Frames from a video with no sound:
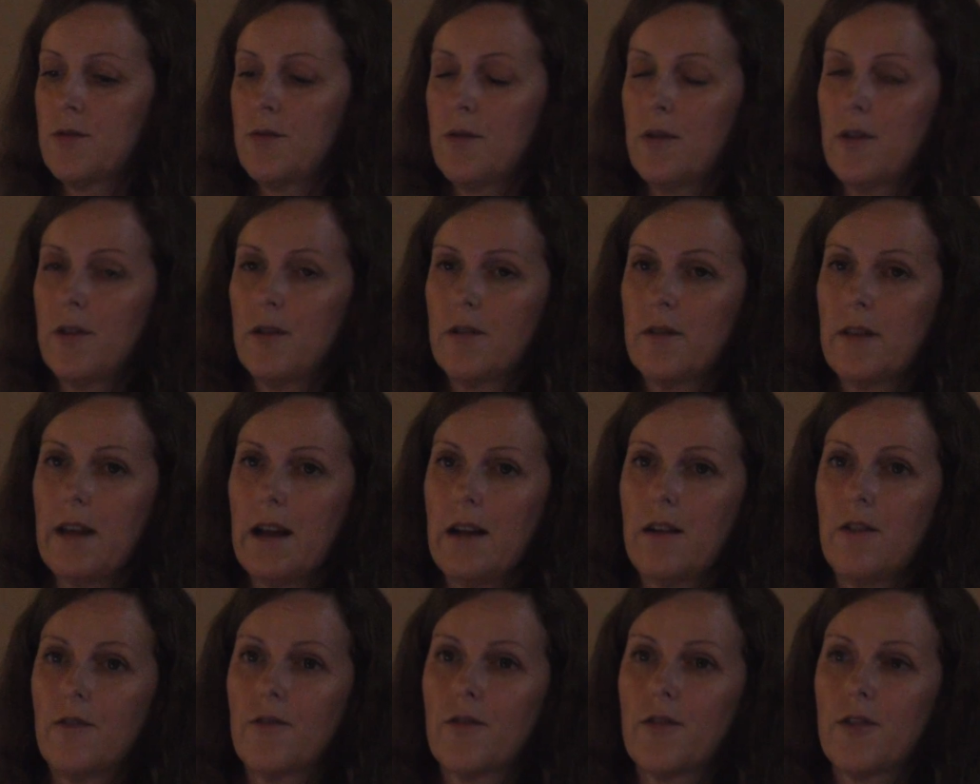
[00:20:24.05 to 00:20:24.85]
to
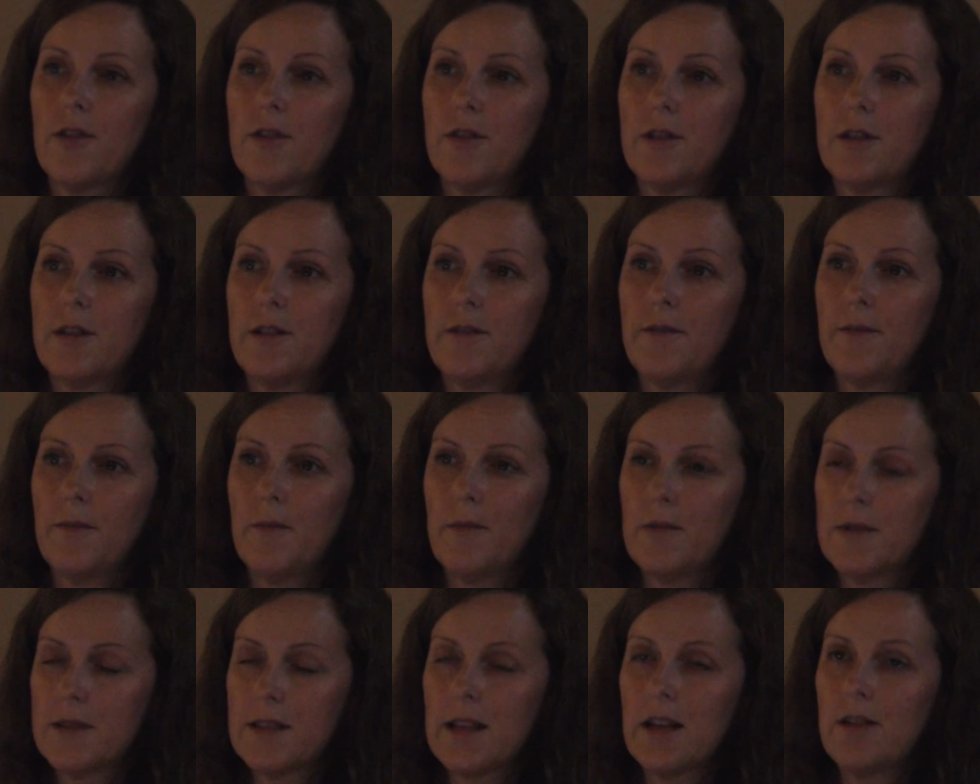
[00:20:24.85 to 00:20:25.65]
that of
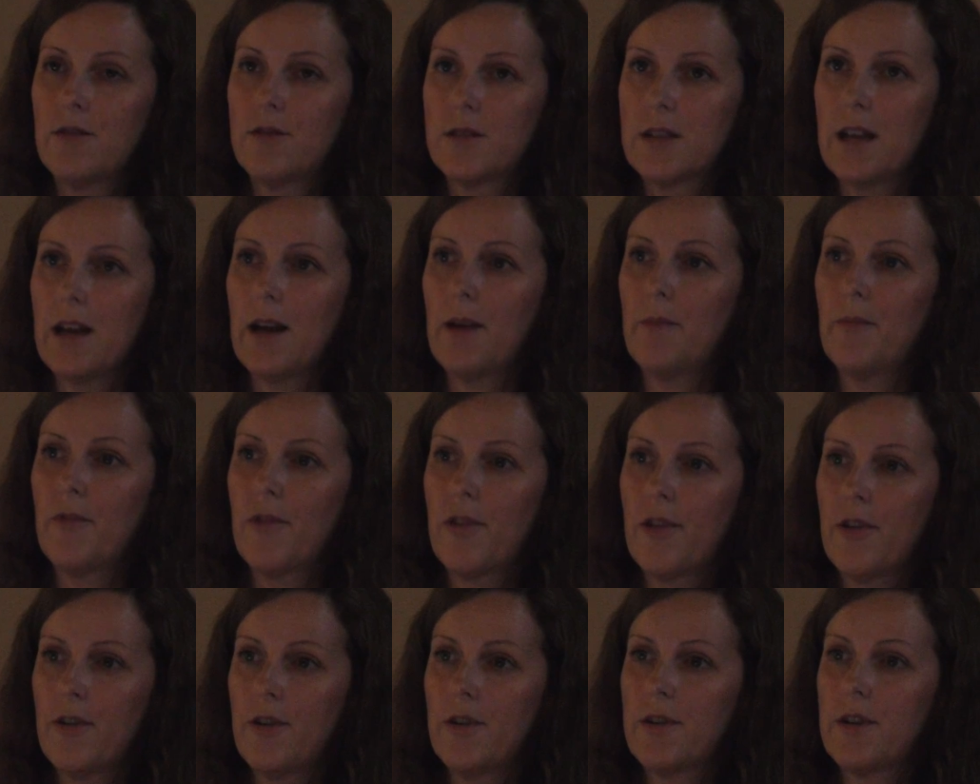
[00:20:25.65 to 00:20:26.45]
serotype
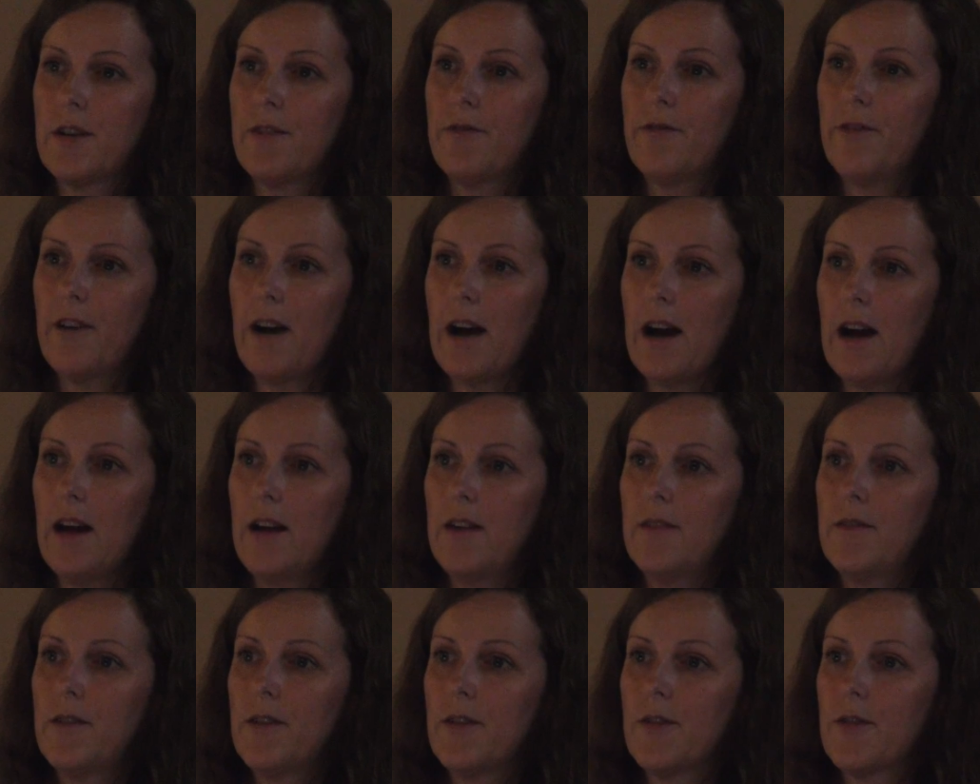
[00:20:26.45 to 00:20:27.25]

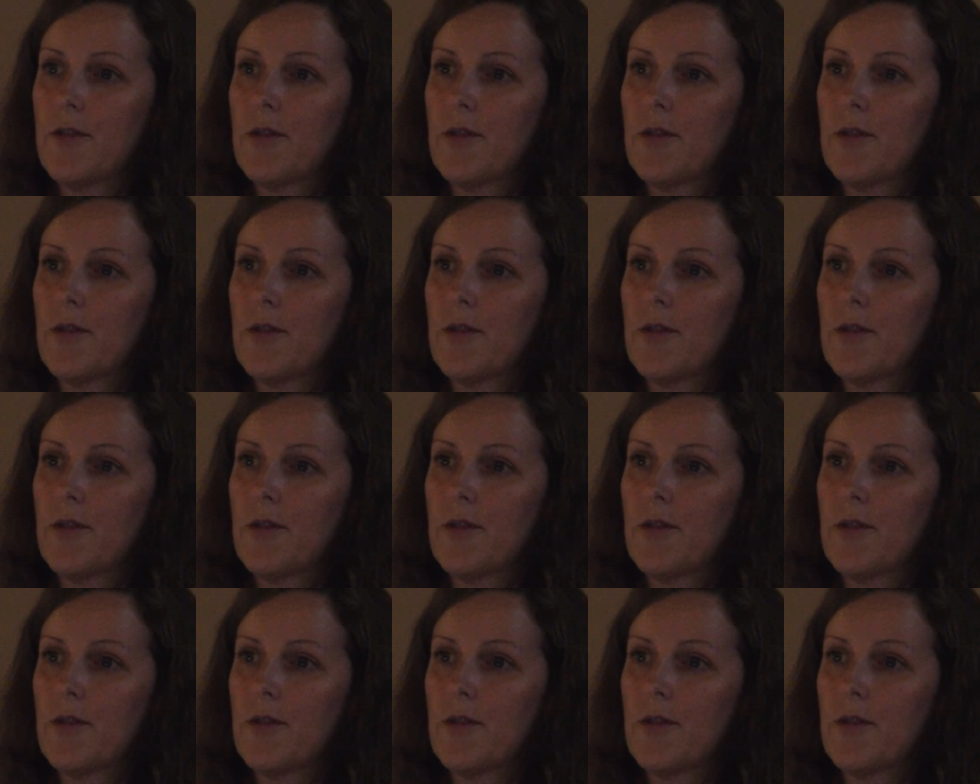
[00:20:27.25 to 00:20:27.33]
35,